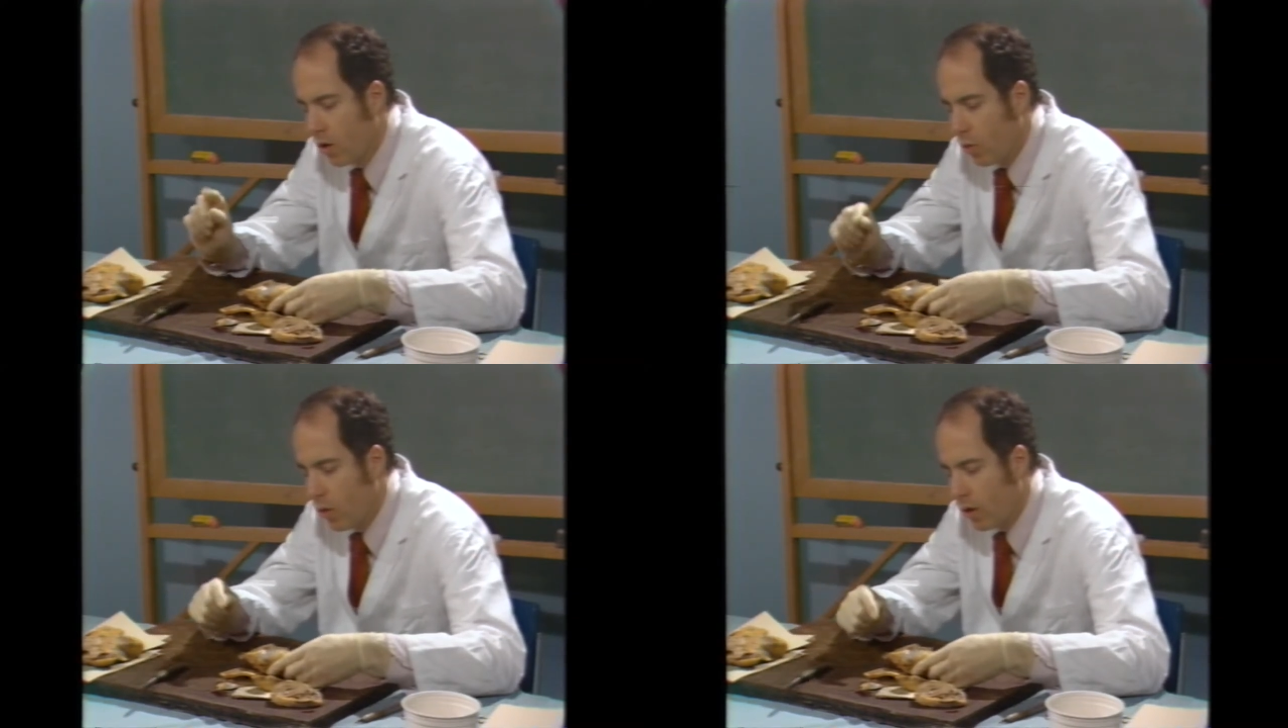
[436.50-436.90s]

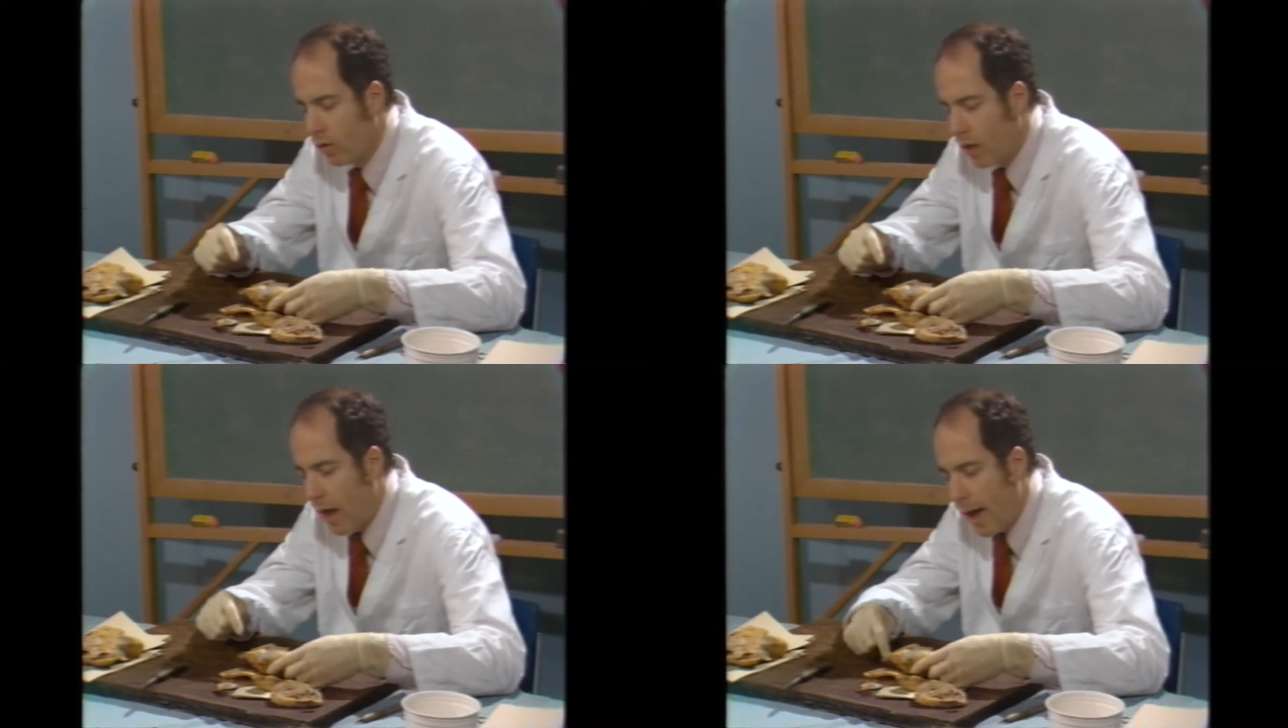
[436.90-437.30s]

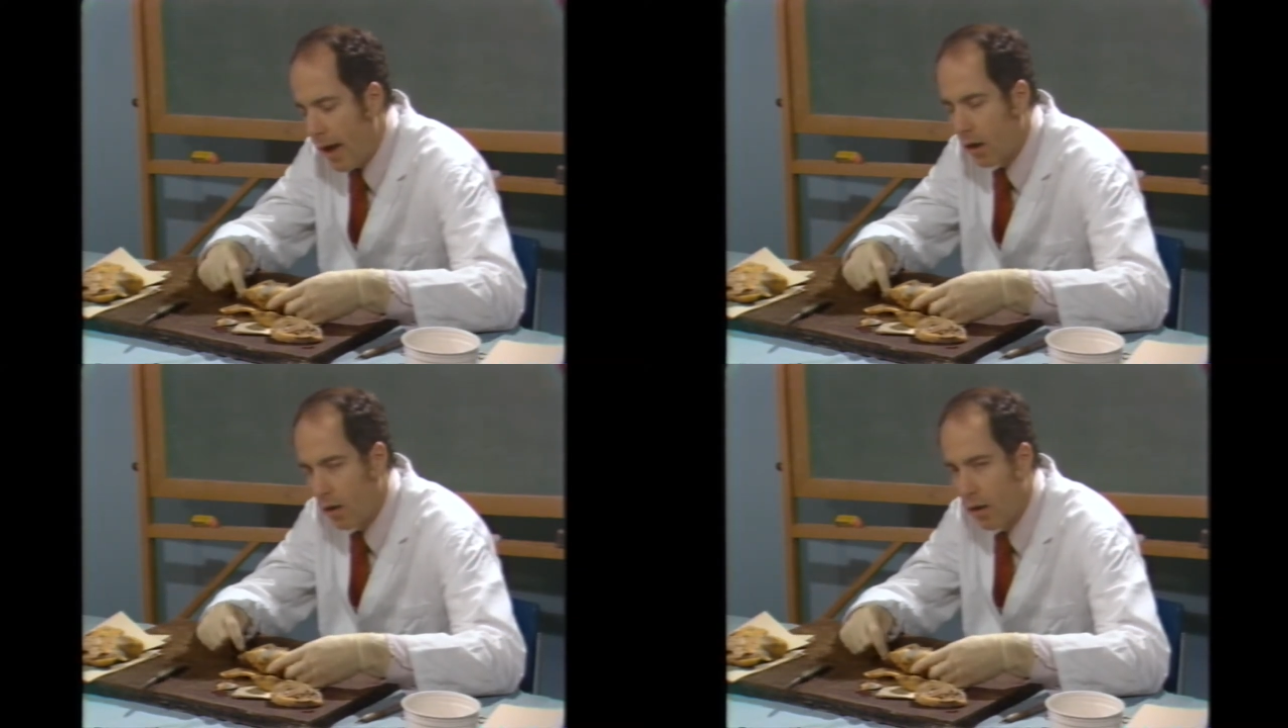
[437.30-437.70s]

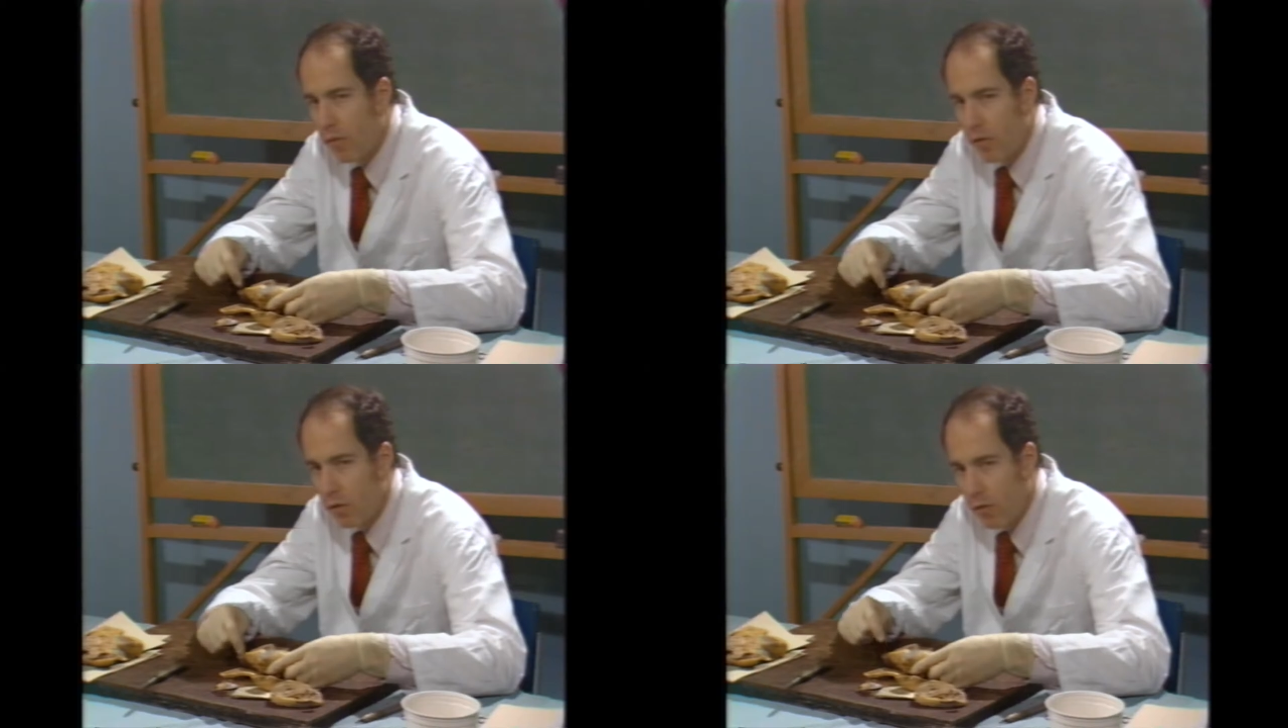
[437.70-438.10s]
without
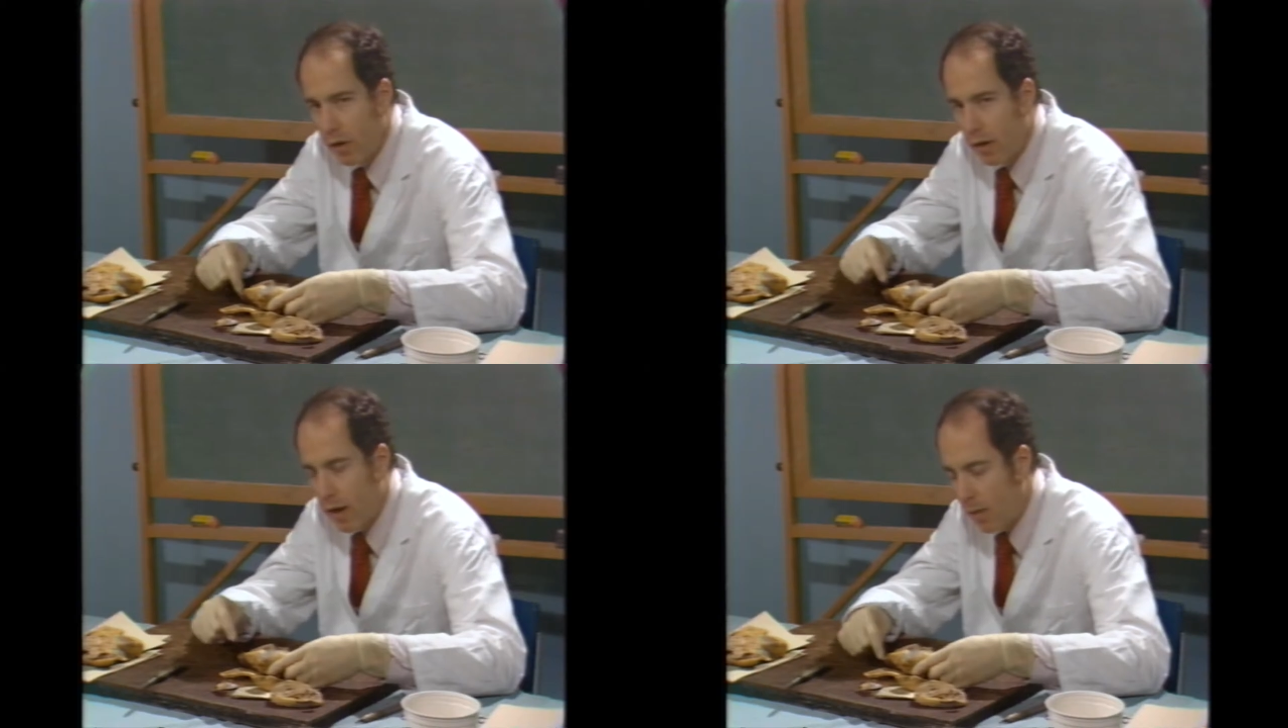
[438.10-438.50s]
left
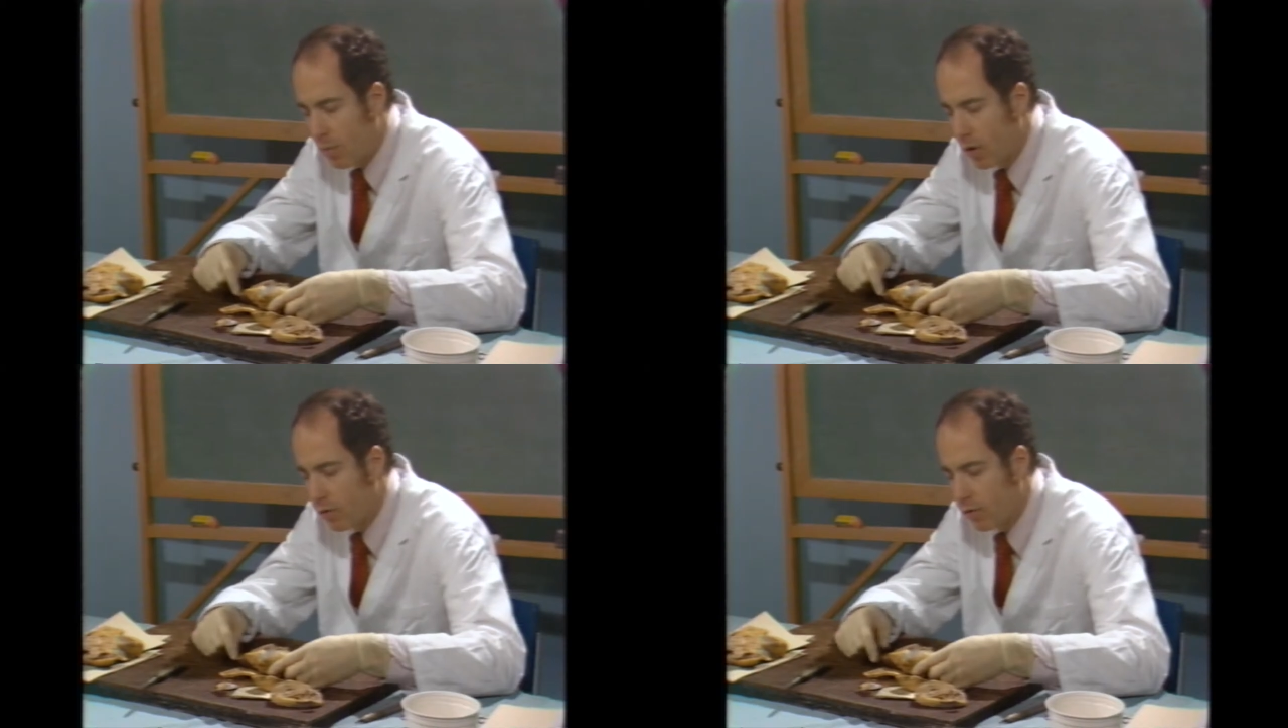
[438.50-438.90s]
ventricular
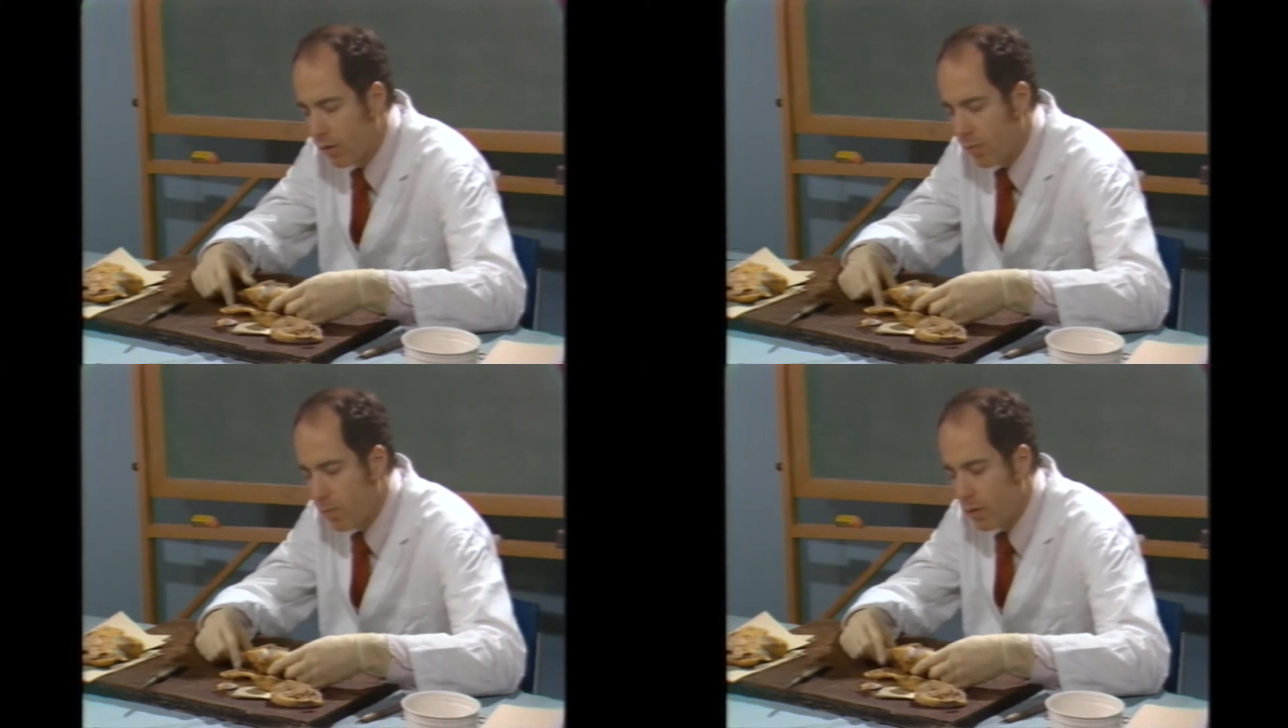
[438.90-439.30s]
hypertrophy